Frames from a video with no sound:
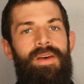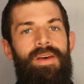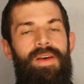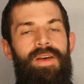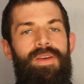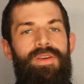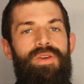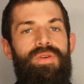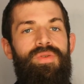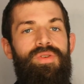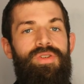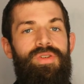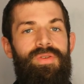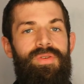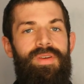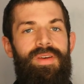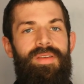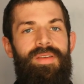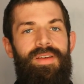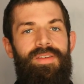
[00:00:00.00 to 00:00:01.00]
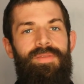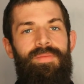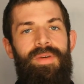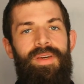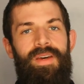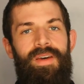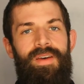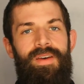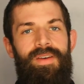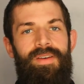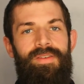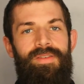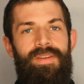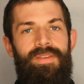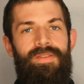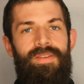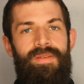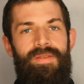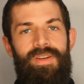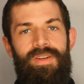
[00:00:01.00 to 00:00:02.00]
Uh, usually that's because
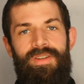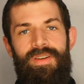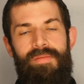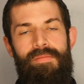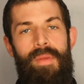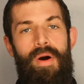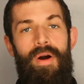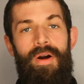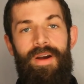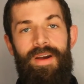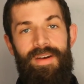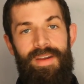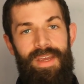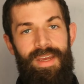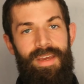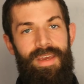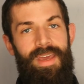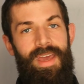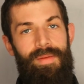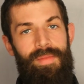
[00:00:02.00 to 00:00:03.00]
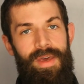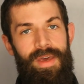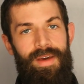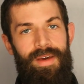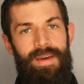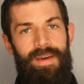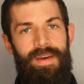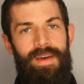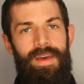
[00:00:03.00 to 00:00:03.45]
it's a, just a marketing gimmick.